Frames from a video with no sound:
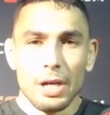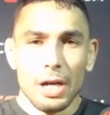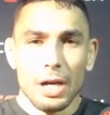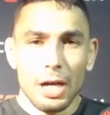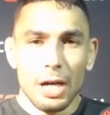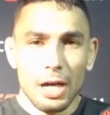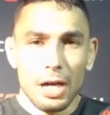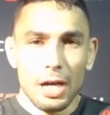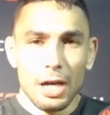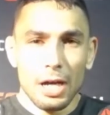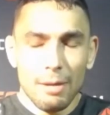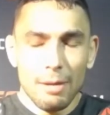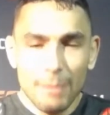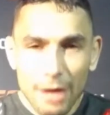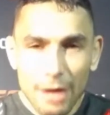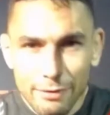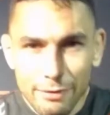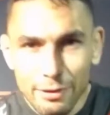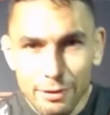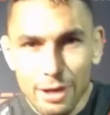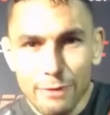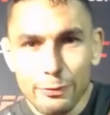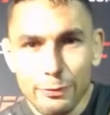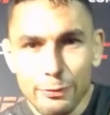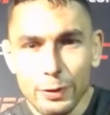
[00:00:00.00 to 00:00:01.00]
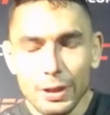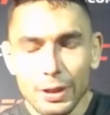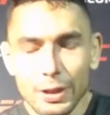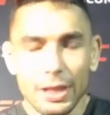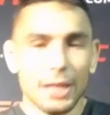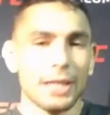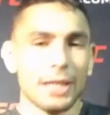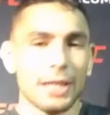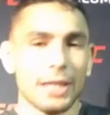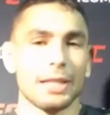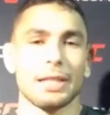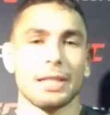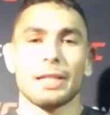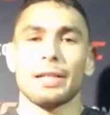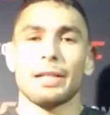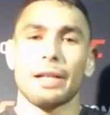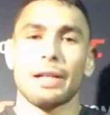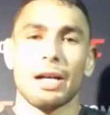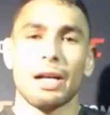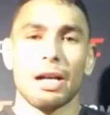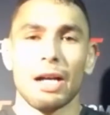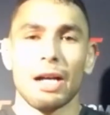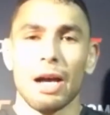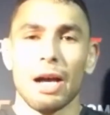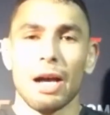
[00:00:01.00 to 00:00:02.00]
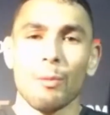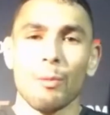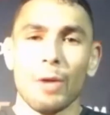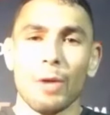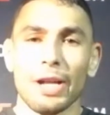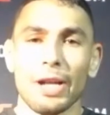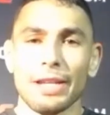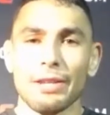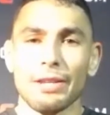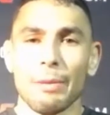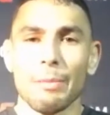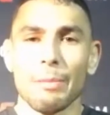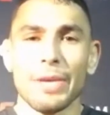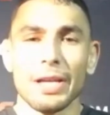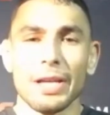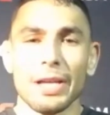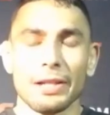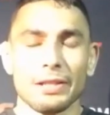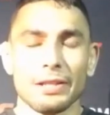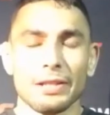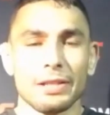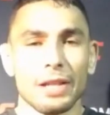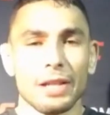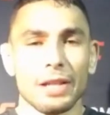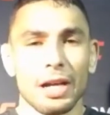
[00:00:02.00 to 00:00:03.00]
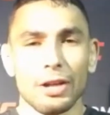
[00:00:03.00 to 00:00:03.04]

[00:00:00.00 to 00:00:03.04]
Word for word: Um, I, I feel like I'm right in the mix.